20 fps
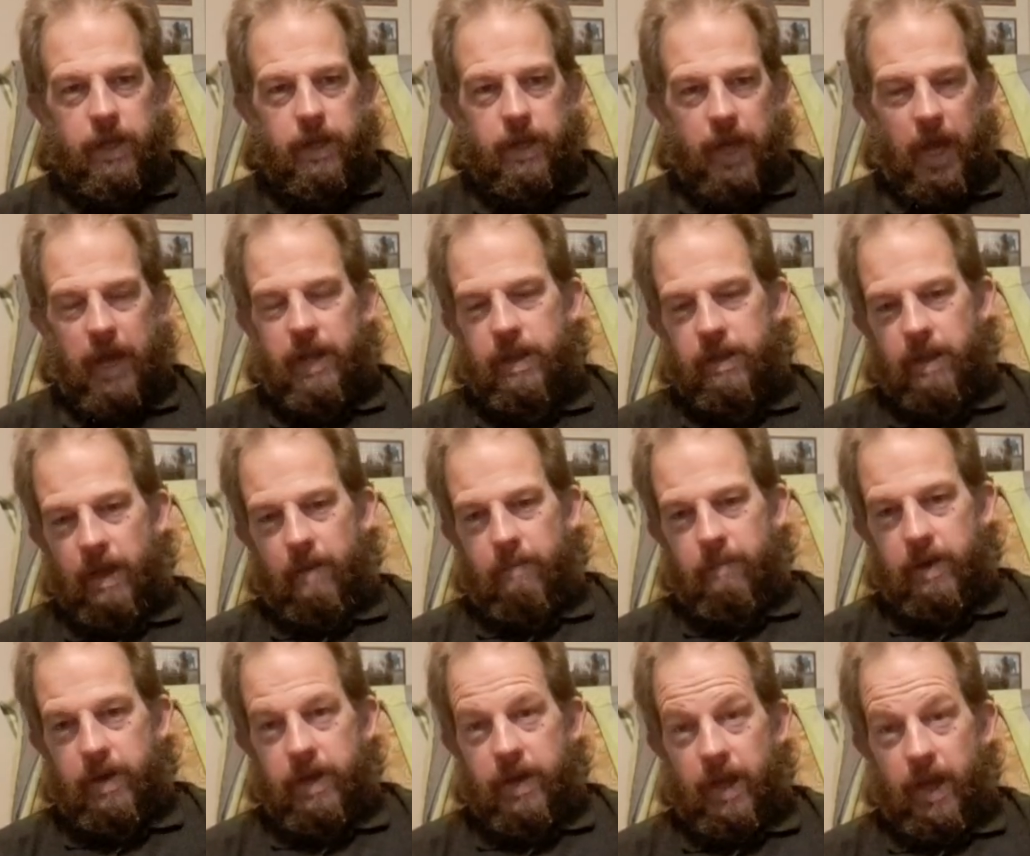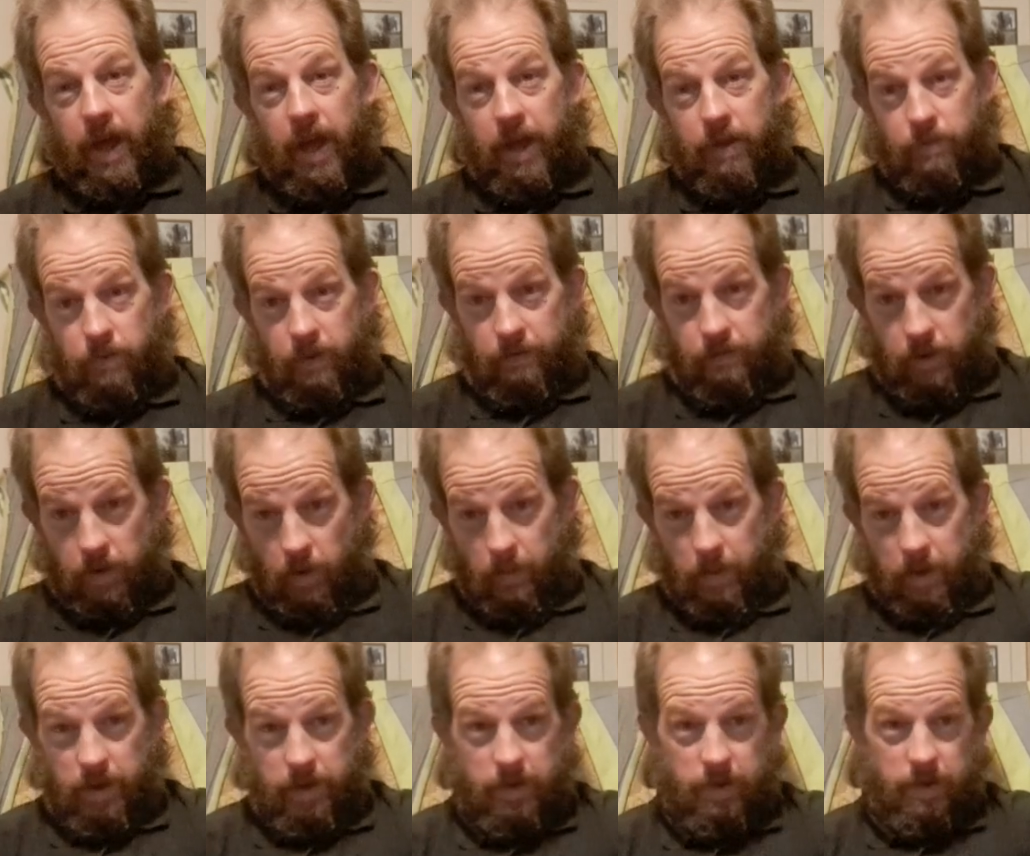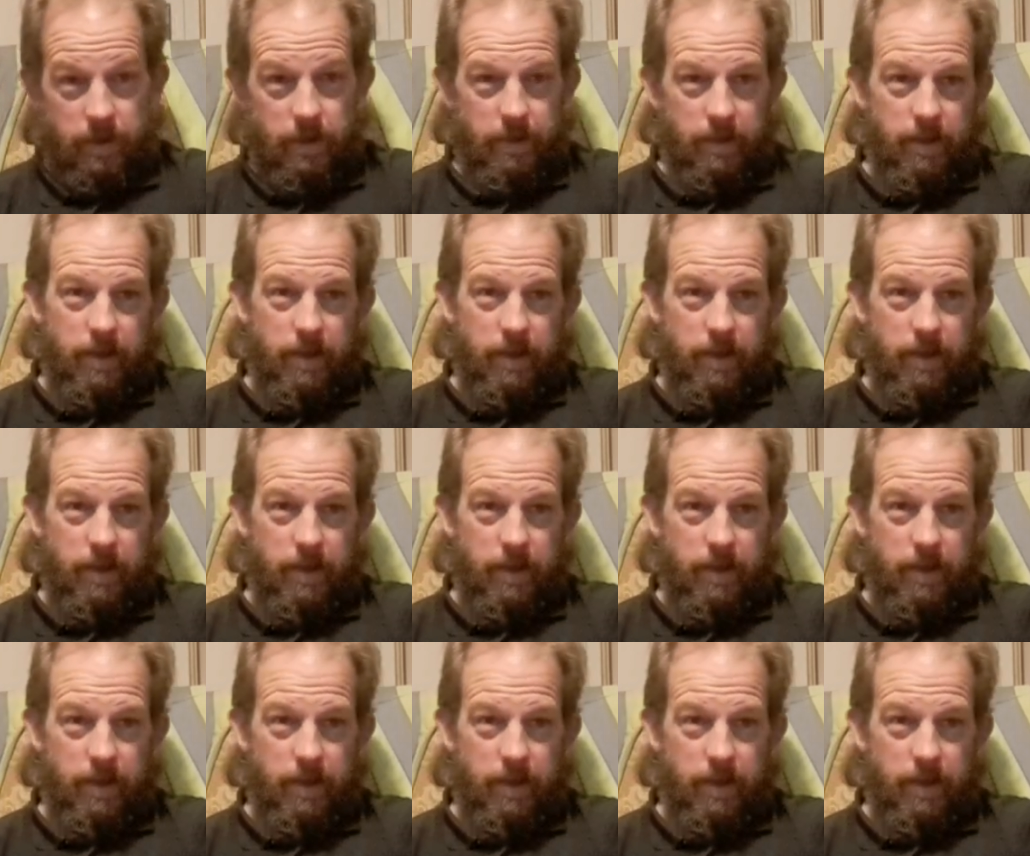Ken and Debbie and with Thomas,